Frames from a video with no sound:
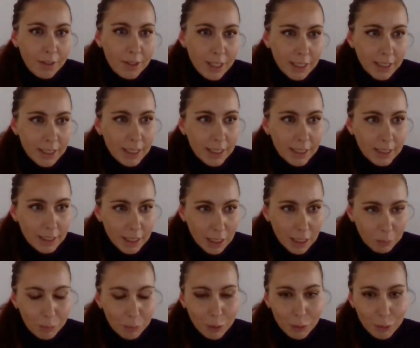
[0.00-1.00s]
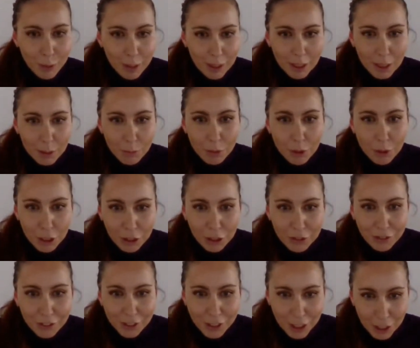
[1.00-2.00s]
This has not been welcomed
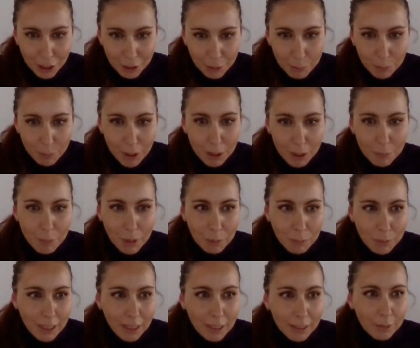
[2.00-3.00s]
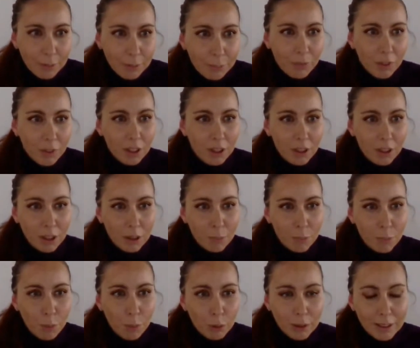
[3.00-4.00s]
cheerfully by public.
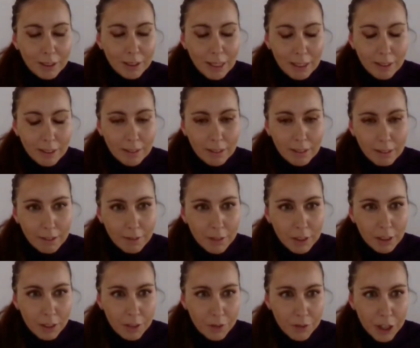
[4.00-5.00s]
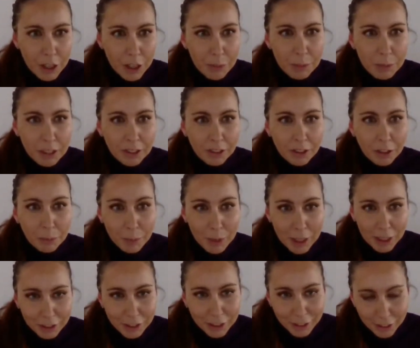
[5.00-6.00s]
Post-9/11 environment in
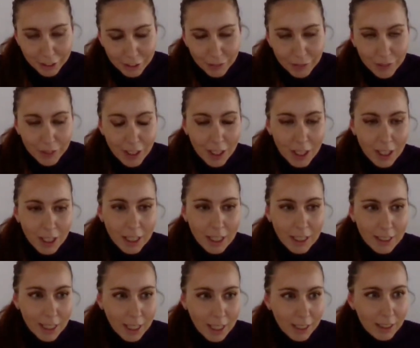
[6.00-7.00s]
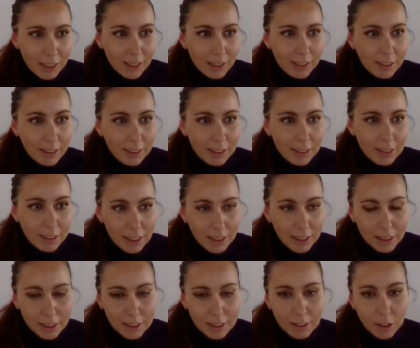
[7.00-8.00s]
particular has highlighted the
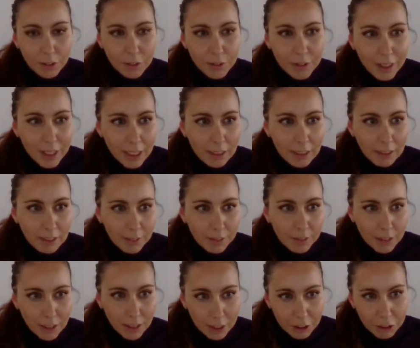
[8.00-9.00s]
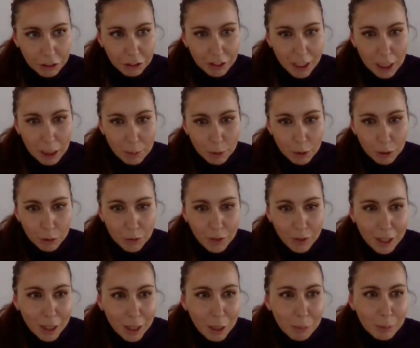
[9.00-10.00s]
salience of negative stereotypes of
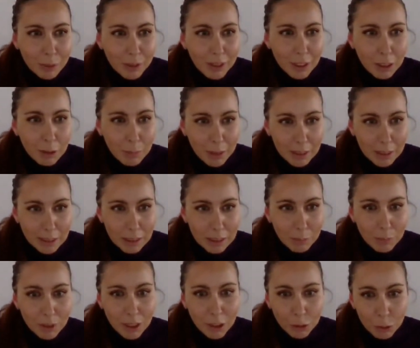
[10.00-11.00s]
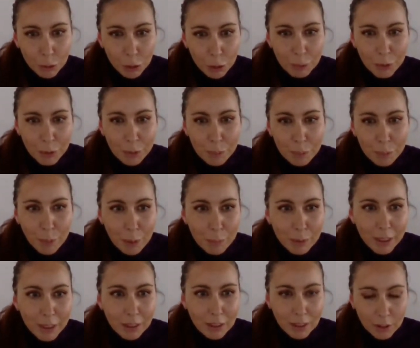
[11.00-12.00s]
Arabs and Muslims in European
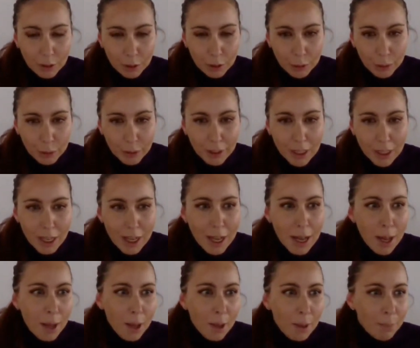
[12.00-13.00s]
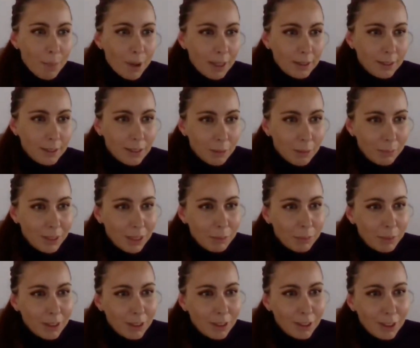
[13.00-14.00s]
public discourse by
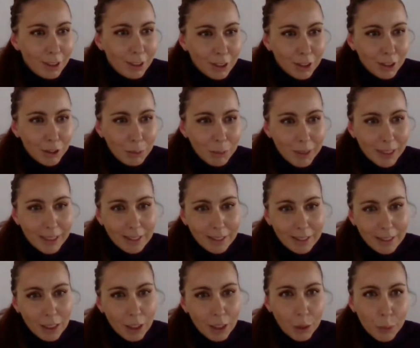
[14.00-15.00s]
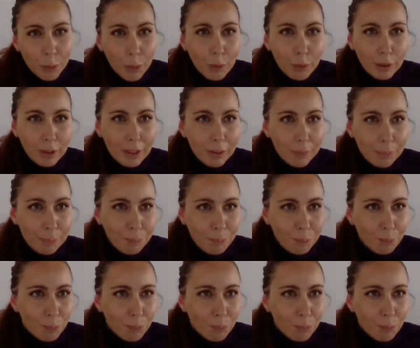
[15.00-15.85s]
sometimes indiscriminately quoting